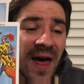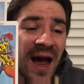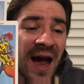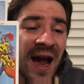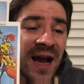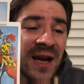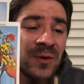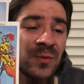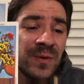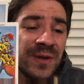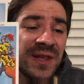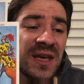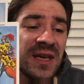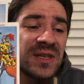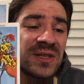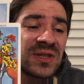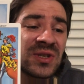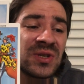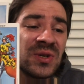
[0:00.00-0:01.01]
and with
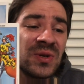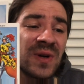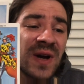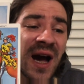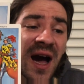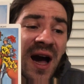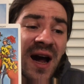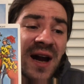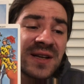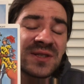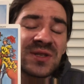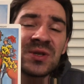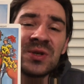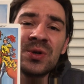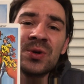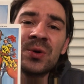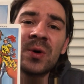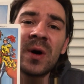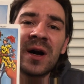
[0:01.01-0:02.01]
these two cards
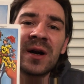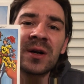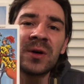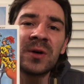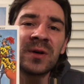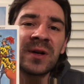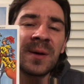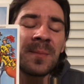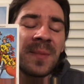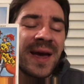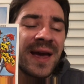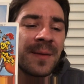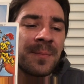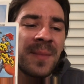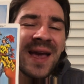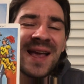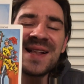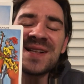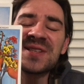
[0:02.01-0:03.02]
you are gonna
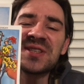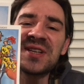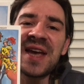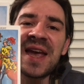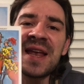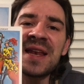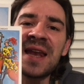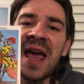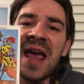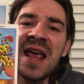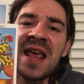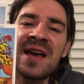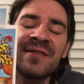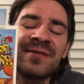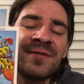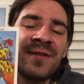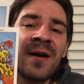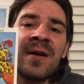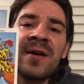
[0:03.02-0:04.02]
maintain a
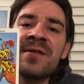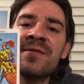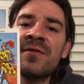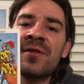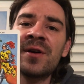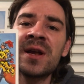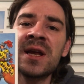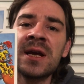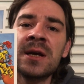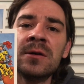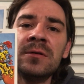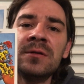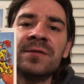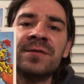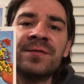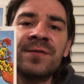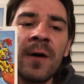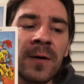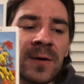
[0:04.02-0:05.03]
very, very good
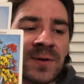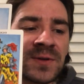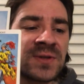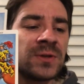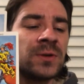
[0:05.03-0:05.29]
focus.